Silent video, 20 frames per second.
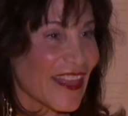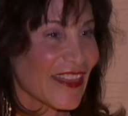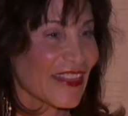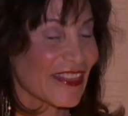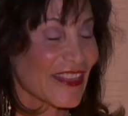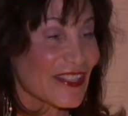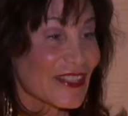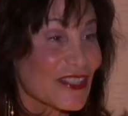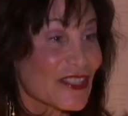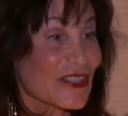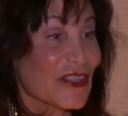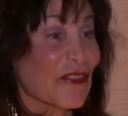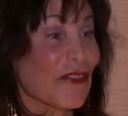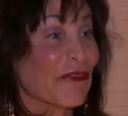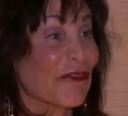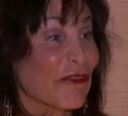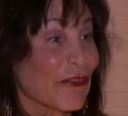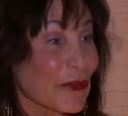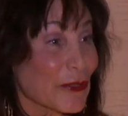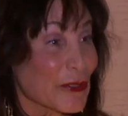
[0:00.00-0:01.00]
This is the
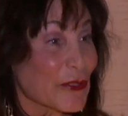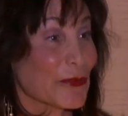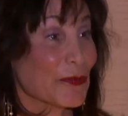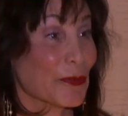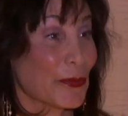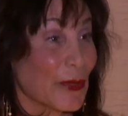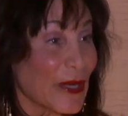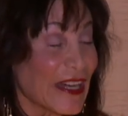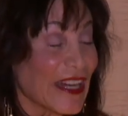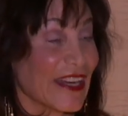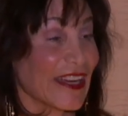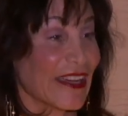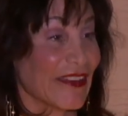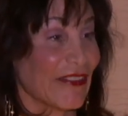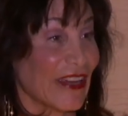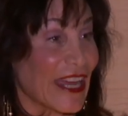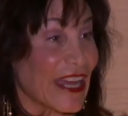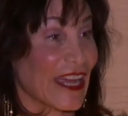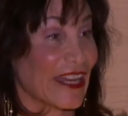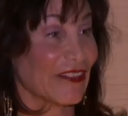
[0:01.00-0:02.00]
first break I've
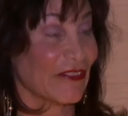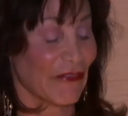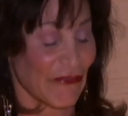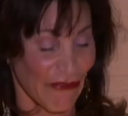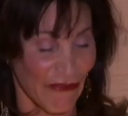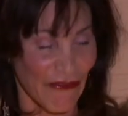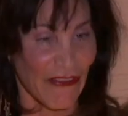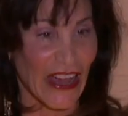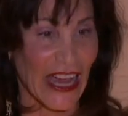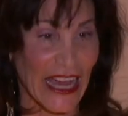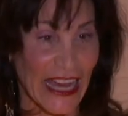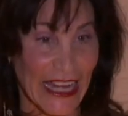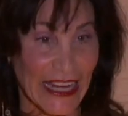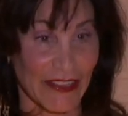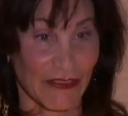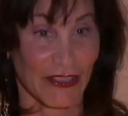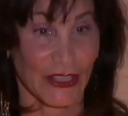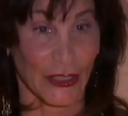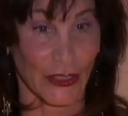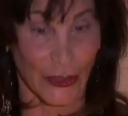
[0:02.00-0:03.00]
had in
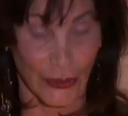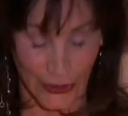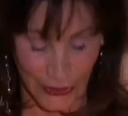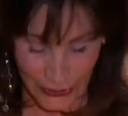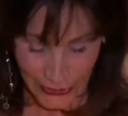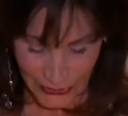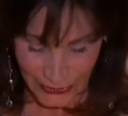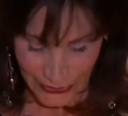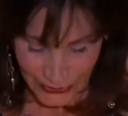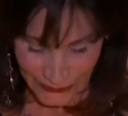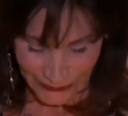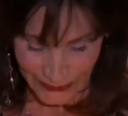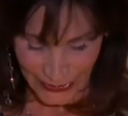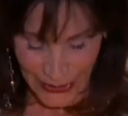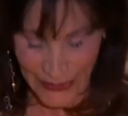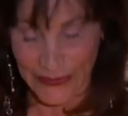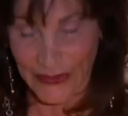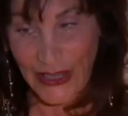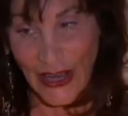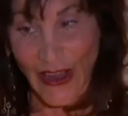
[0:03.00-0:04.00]
5 years
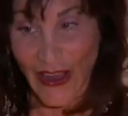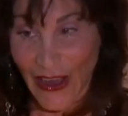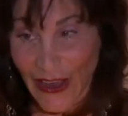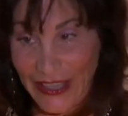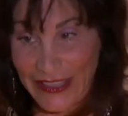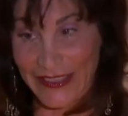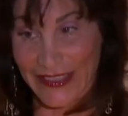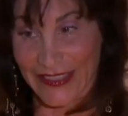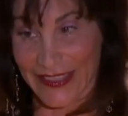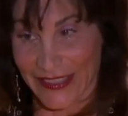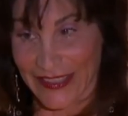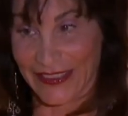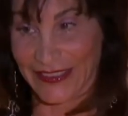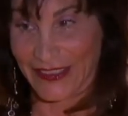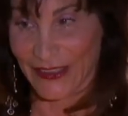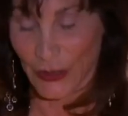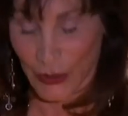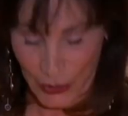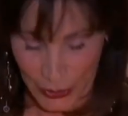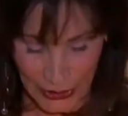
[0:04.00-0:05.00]
of constant
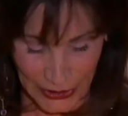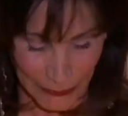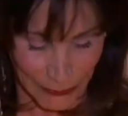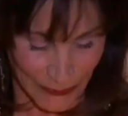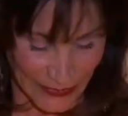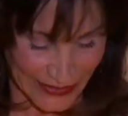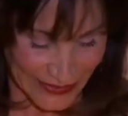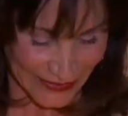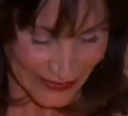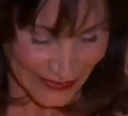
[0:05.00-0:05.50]
treatment.